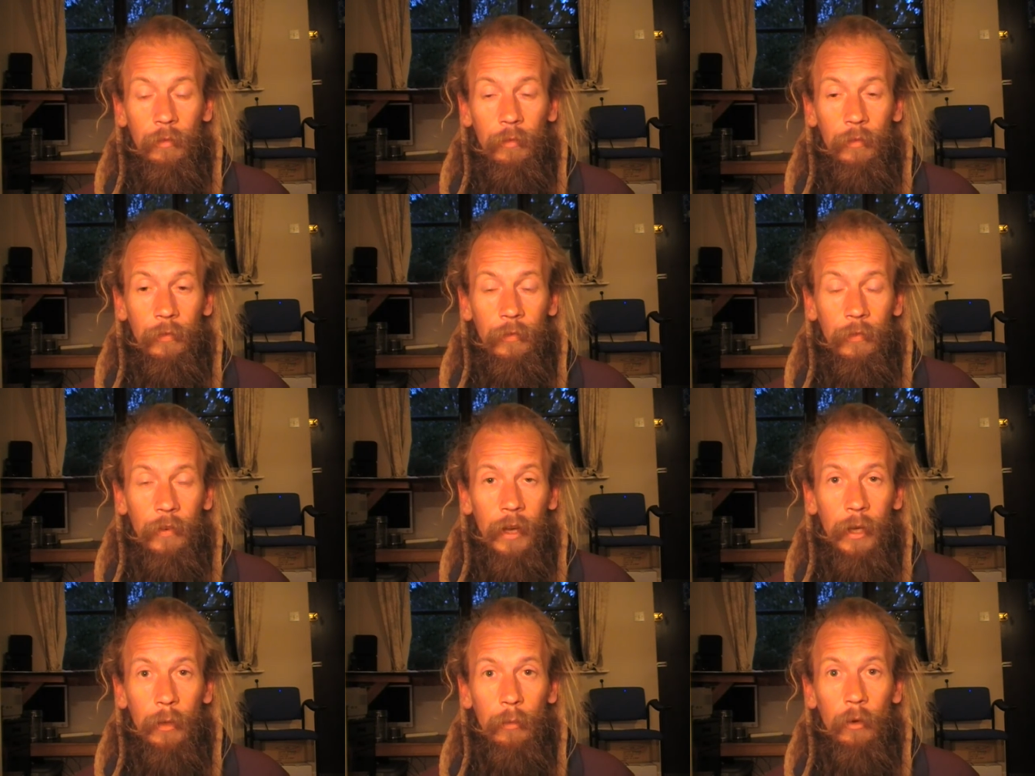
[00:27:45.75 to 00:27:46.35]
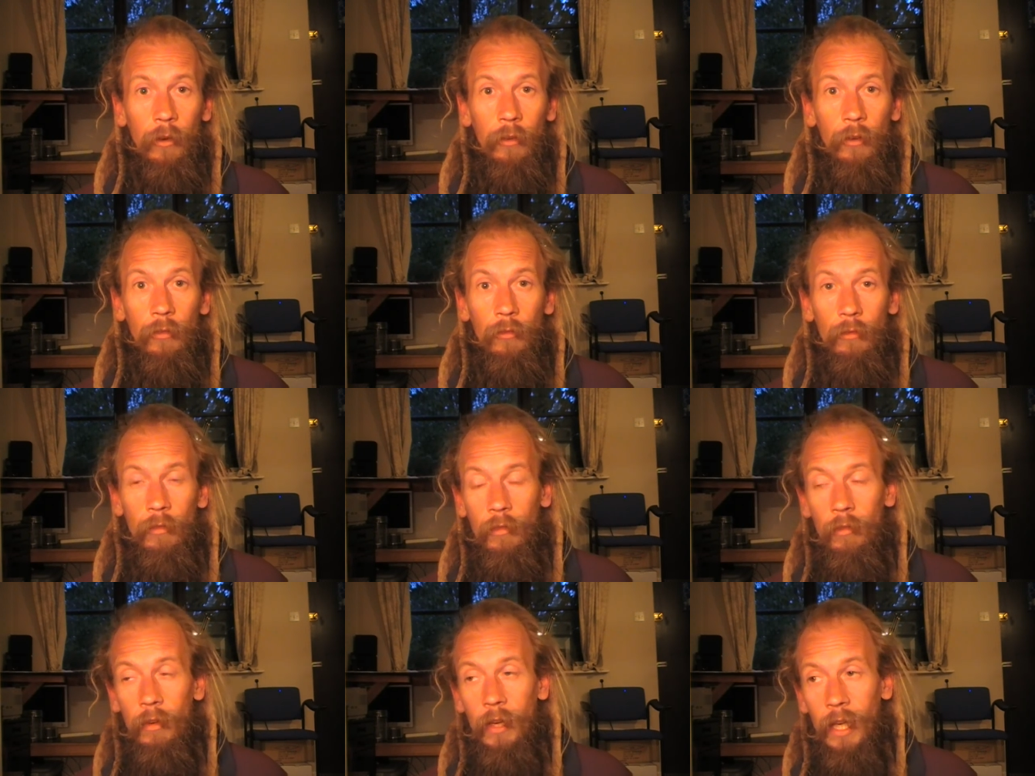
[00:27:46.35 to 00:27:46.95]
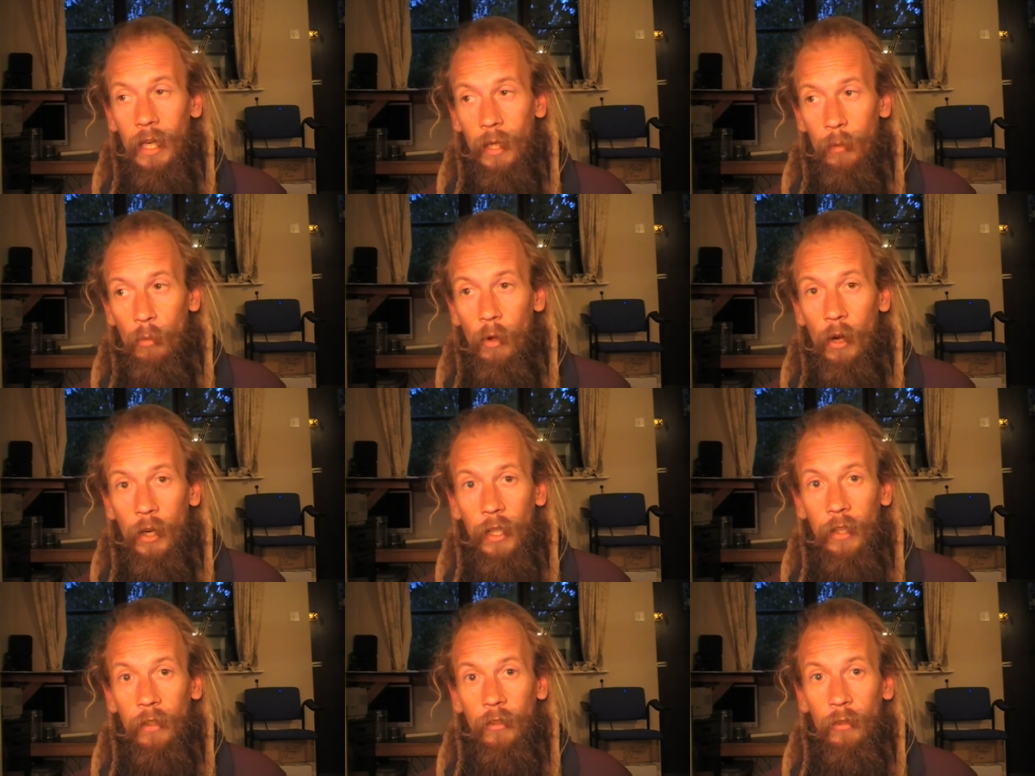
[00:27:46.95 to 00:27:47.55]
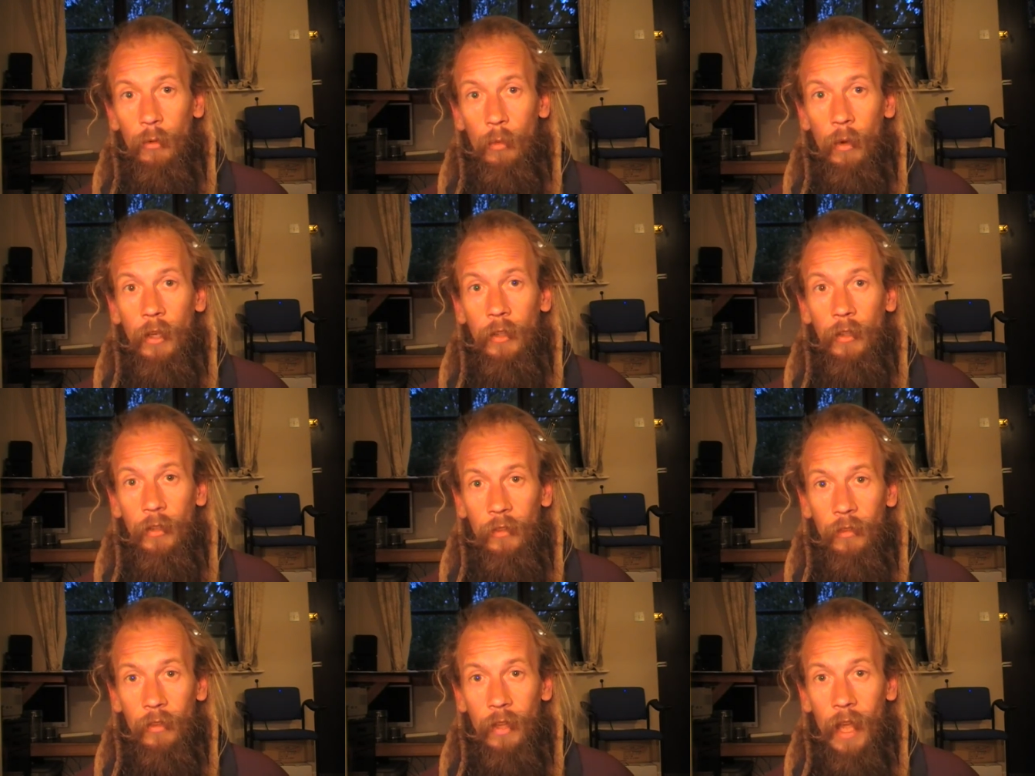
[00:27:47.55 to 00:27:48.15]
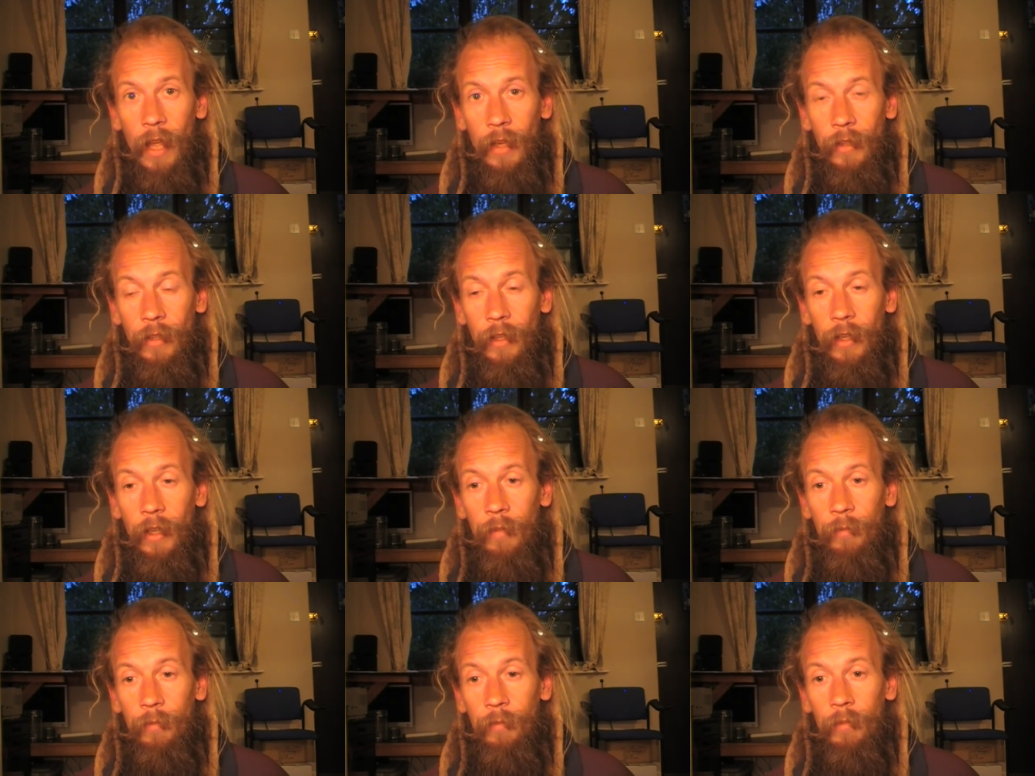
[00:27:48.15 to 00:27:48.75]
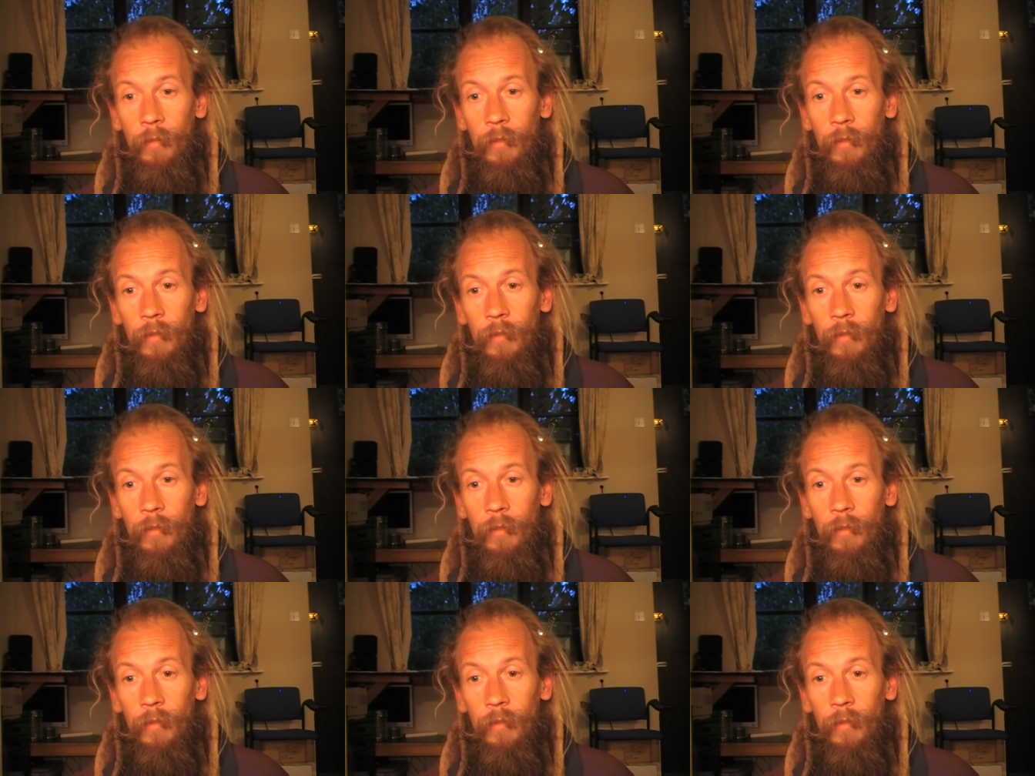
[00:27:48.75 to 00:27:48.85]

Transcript: for anyone really wanting to understand it,